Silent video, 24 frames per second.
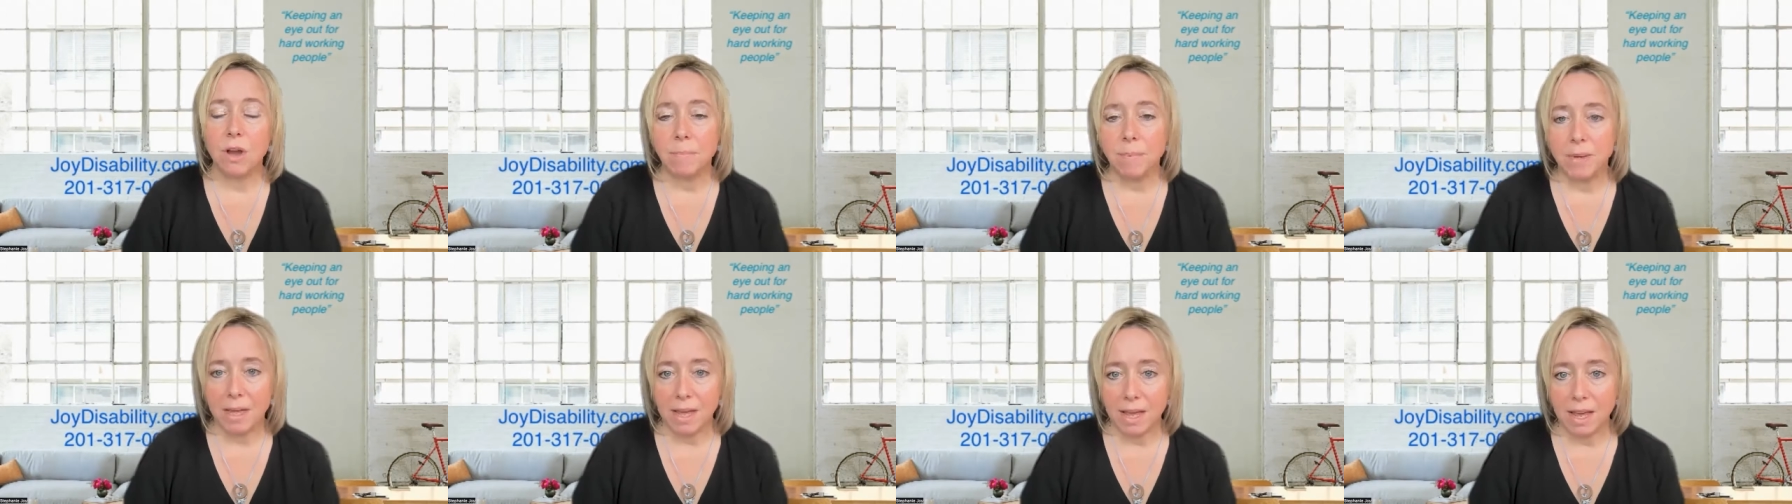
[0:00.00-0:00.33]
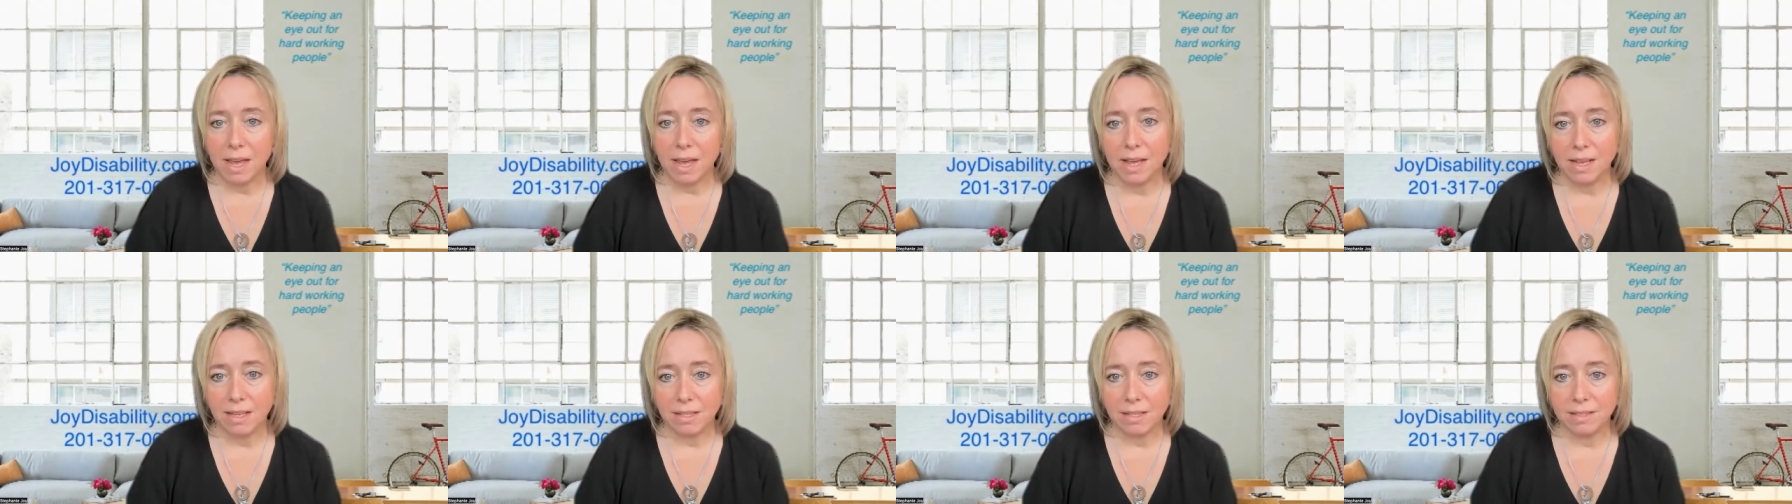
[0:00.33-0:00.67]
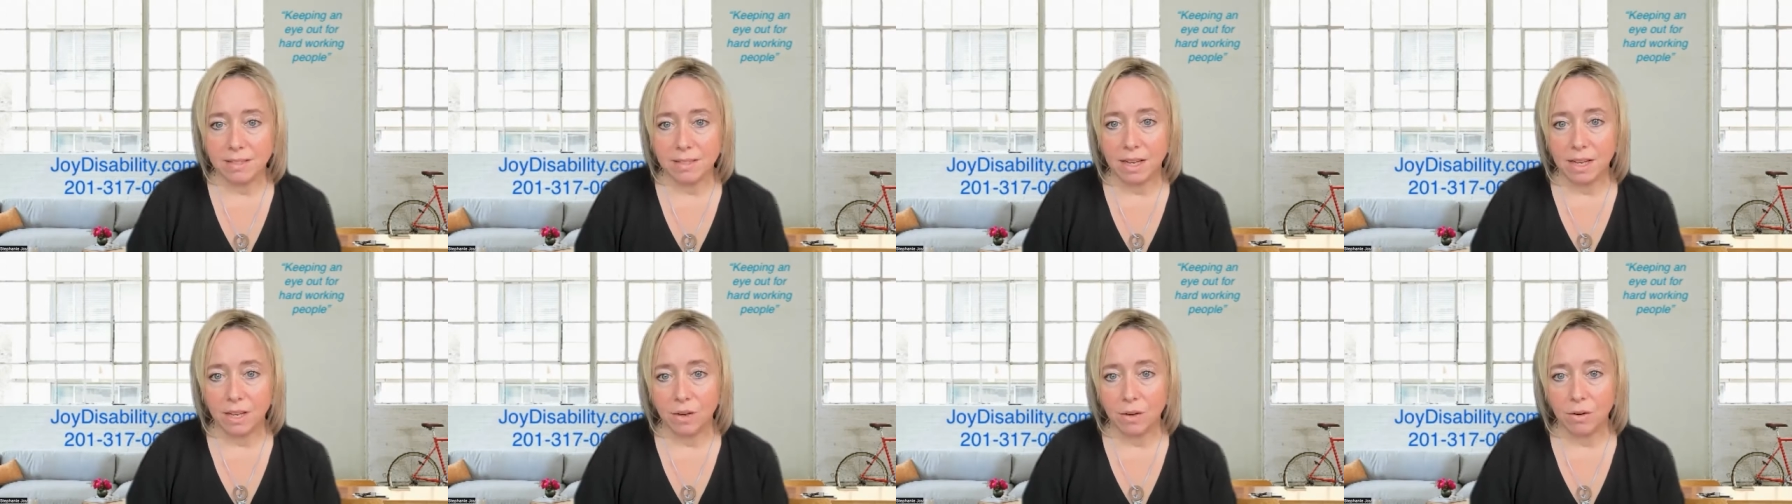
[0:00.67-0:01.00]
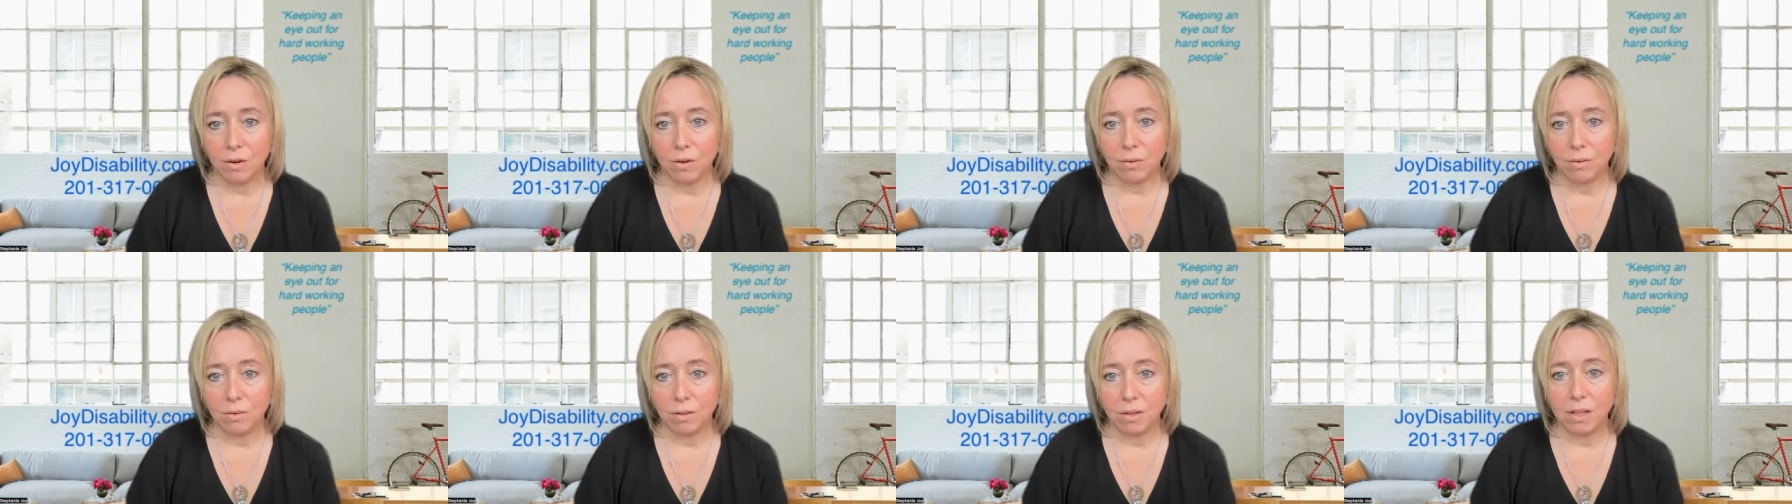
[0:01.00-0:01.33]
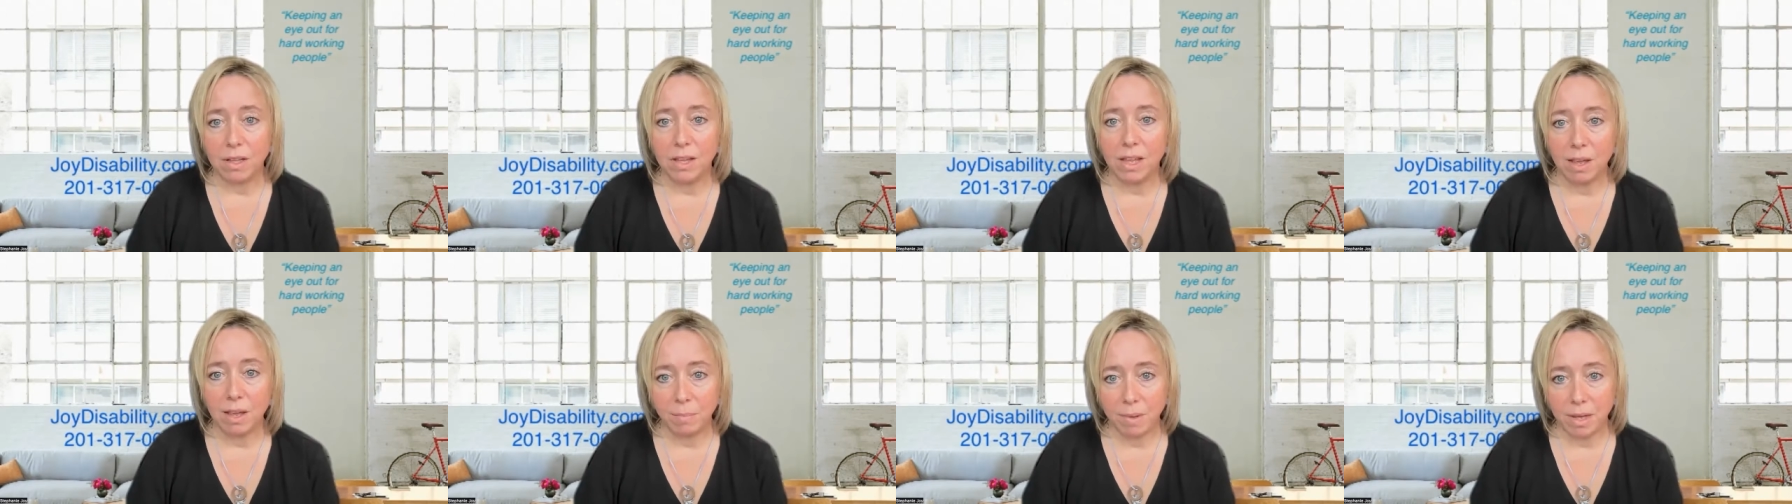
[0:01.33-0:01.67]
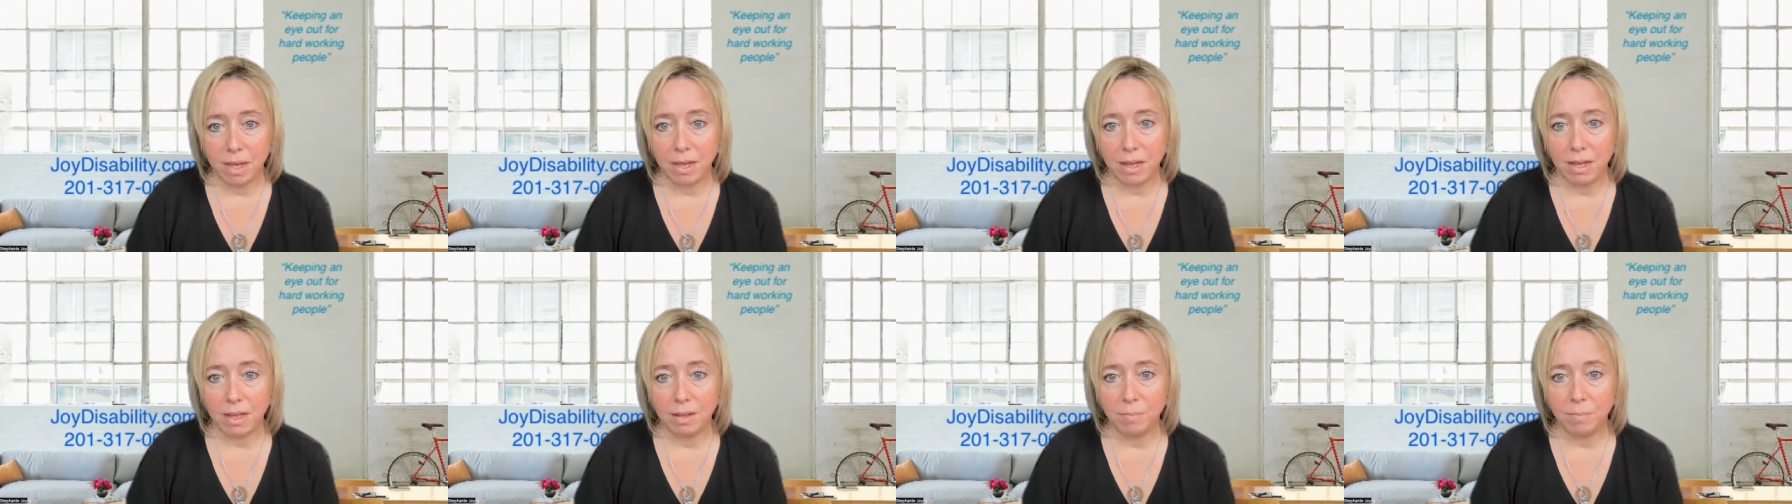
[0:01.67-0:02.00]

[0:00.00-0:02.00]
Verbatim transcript: a case that you're claiming